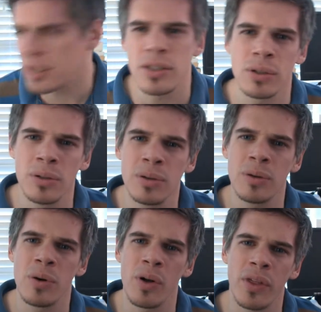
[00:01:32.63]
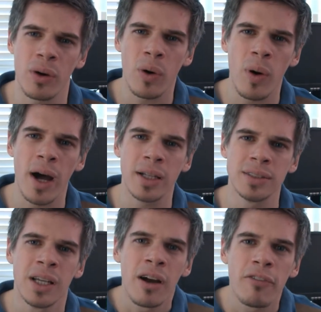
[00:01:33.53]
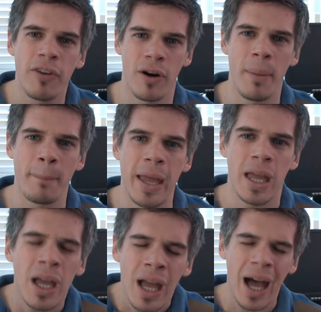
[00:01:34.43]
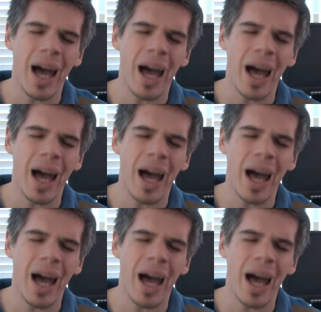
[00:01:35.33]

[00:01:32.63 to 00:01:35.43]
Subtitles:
You the one for me.